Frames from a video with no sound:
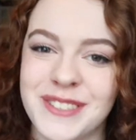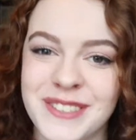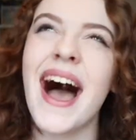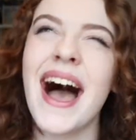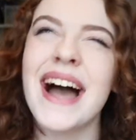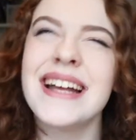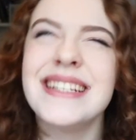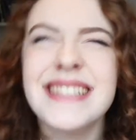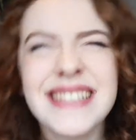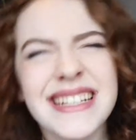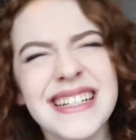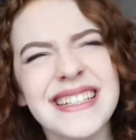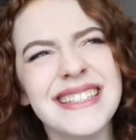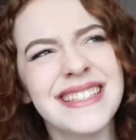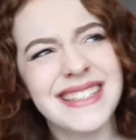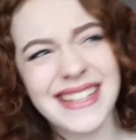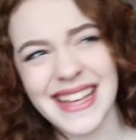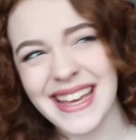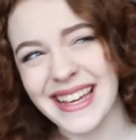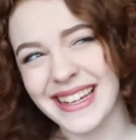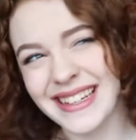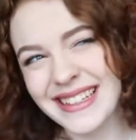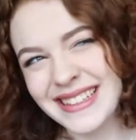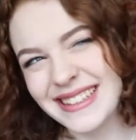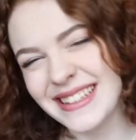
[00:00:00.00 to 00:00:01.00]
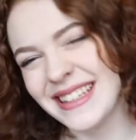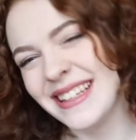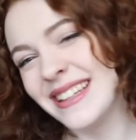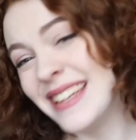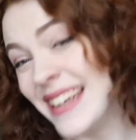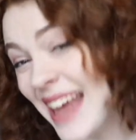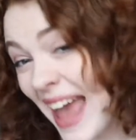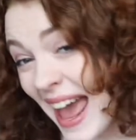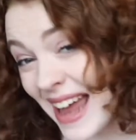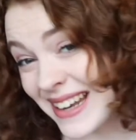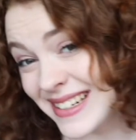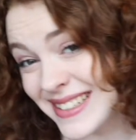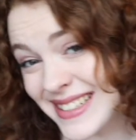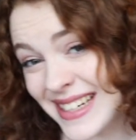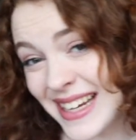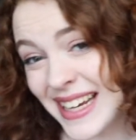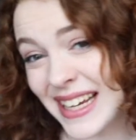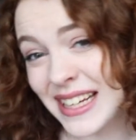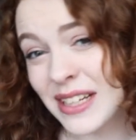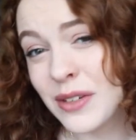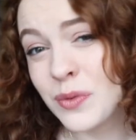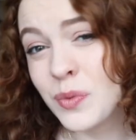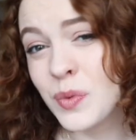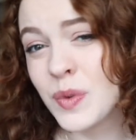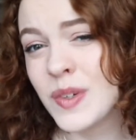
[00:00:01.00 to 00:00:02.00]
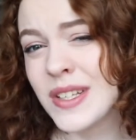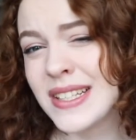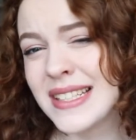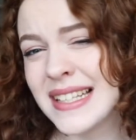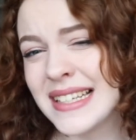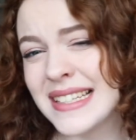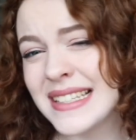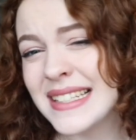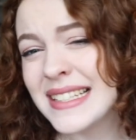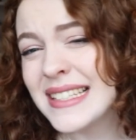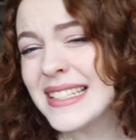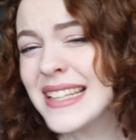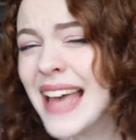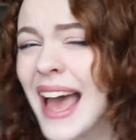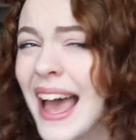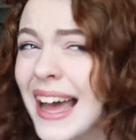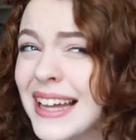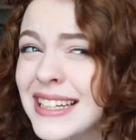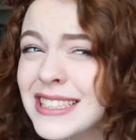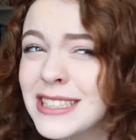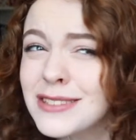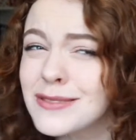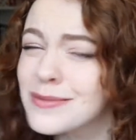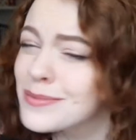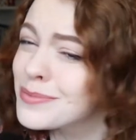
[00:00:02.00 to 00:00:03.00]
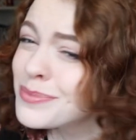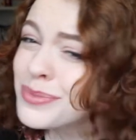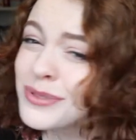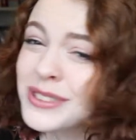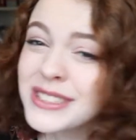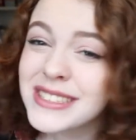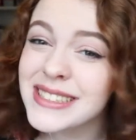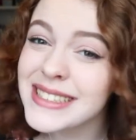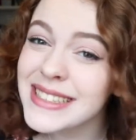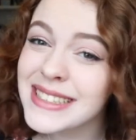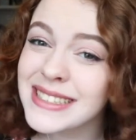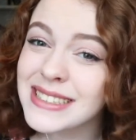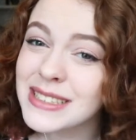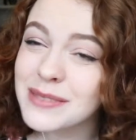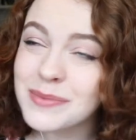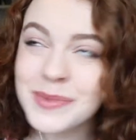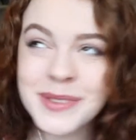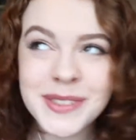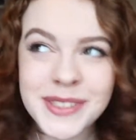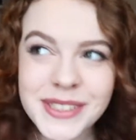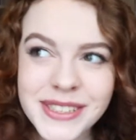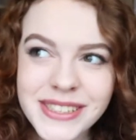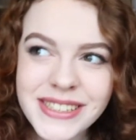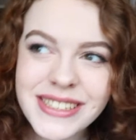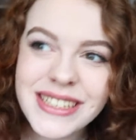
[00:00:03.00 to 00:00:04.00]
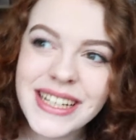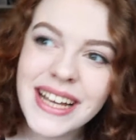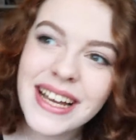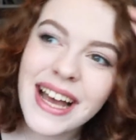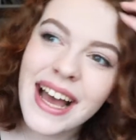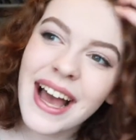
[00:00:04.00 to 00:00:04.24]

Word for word: I did think that the ending was a sad predictable.